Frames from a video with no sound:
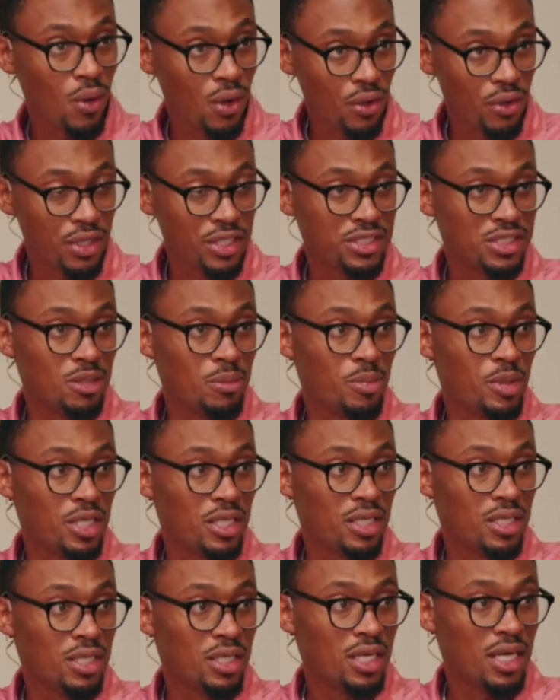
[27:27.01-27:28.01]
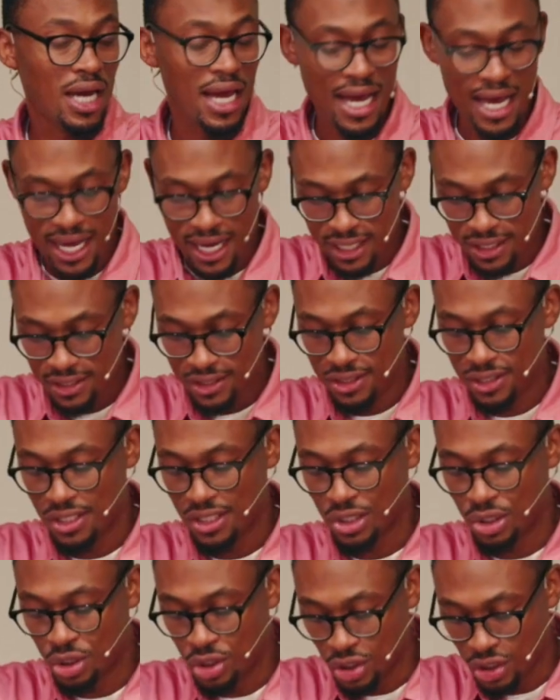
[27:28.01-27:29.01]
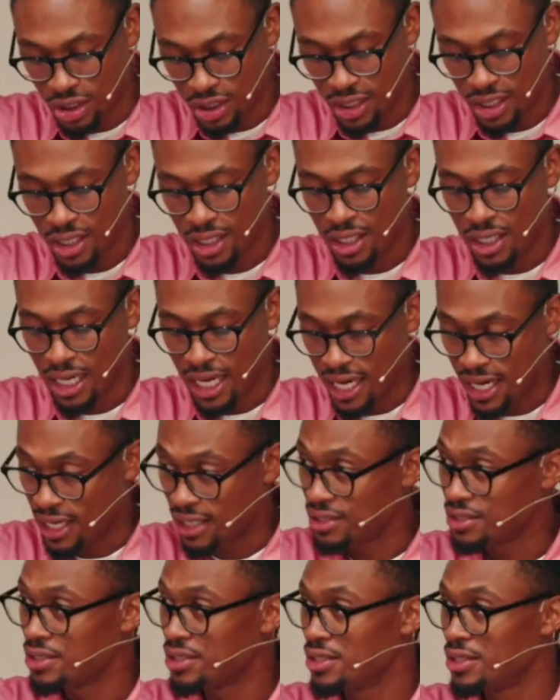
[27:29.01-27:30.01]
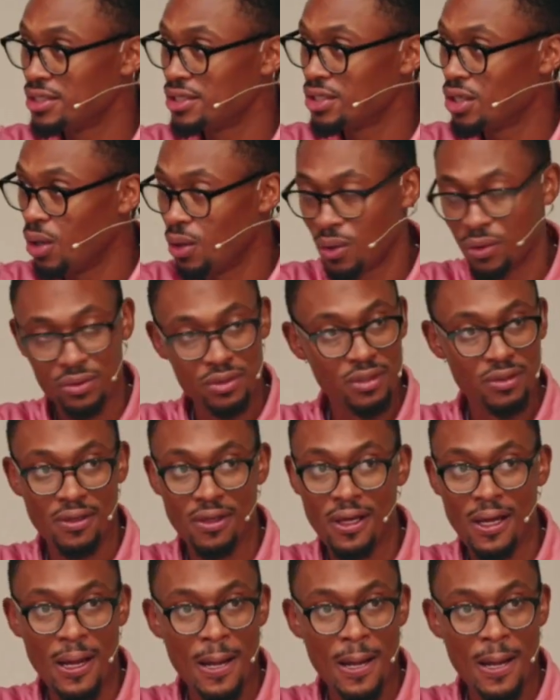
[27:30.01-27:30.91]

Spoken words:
Your word is to be as good as gold.